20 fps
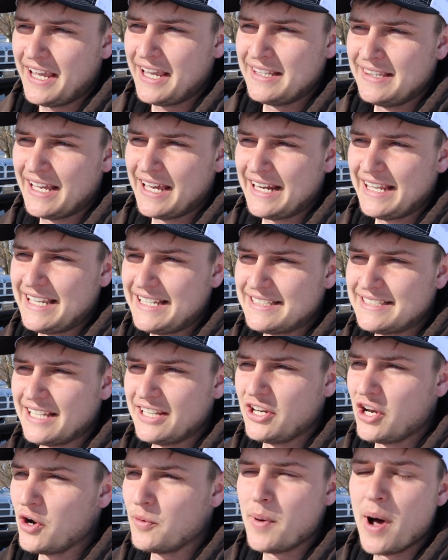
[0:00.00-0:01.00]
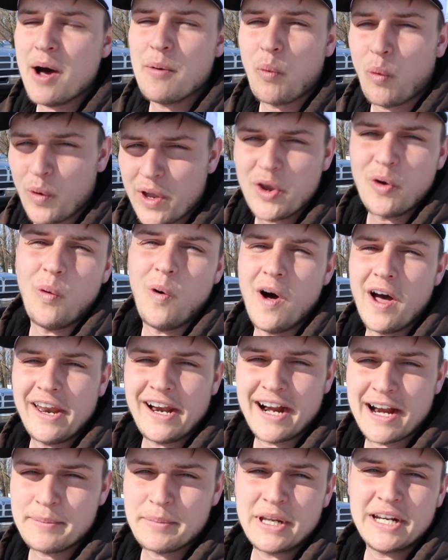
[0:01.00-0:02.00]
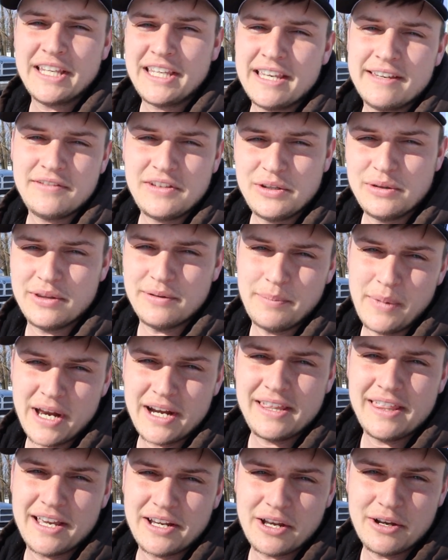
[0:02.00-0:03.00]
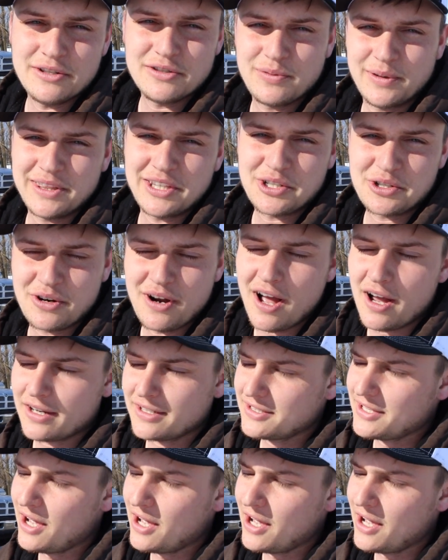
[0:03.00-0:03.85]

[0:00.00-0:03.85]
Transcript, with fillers: and then he said, no mom, we won, and I'm gonna give you the money that goes with the truck.